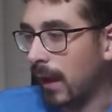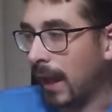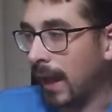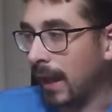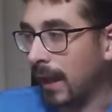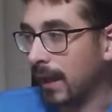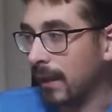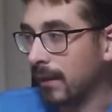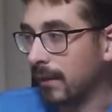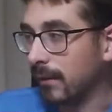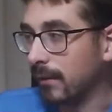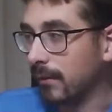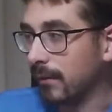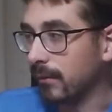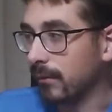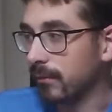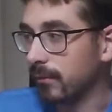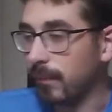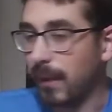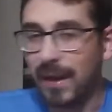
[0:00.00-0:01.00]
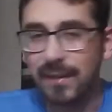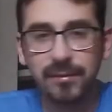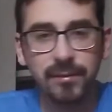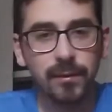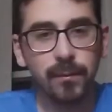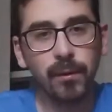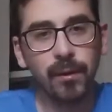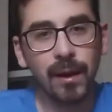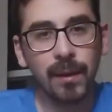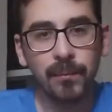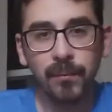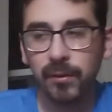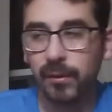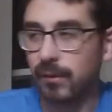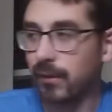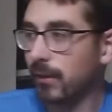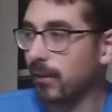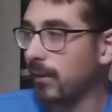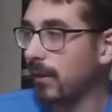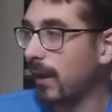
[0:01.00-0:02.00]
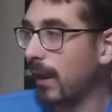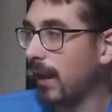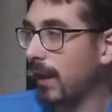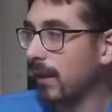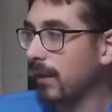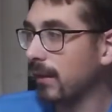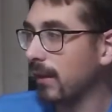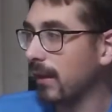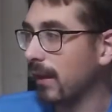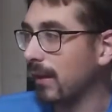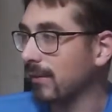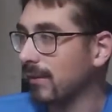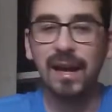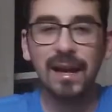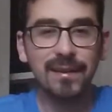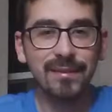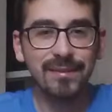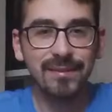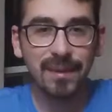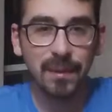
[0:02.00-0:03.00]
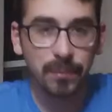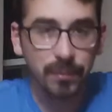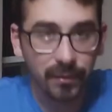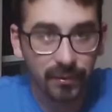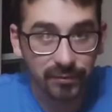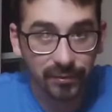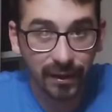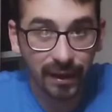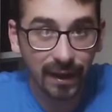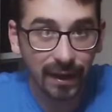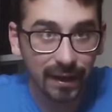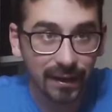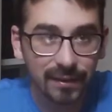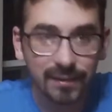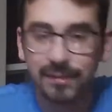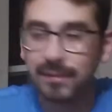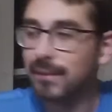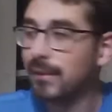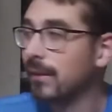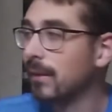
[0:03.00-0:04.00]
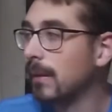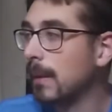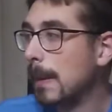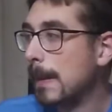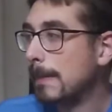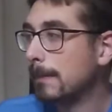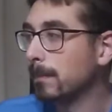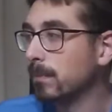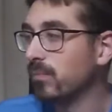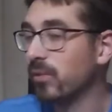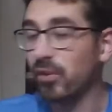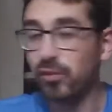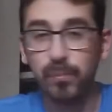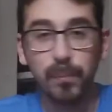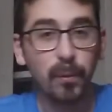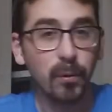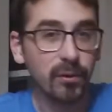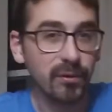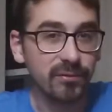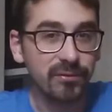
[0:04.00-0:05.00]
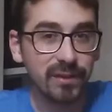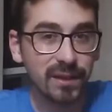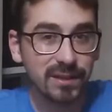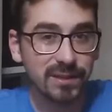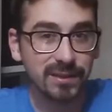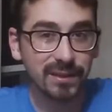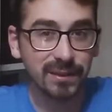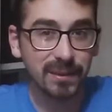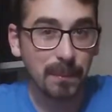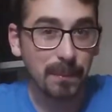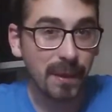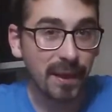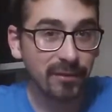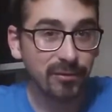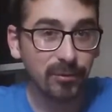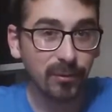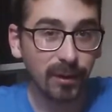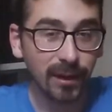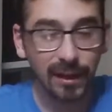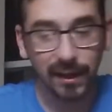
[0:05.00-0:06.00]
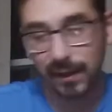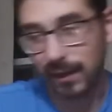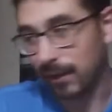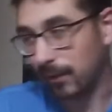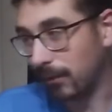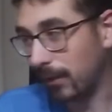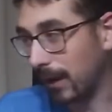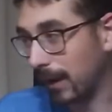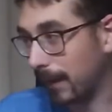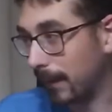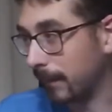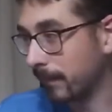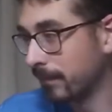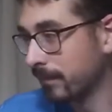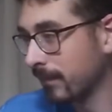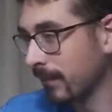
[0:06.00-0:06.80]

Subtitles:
and basically what I'm gonna do today is try to simplify the sport of fishing the best way I know how.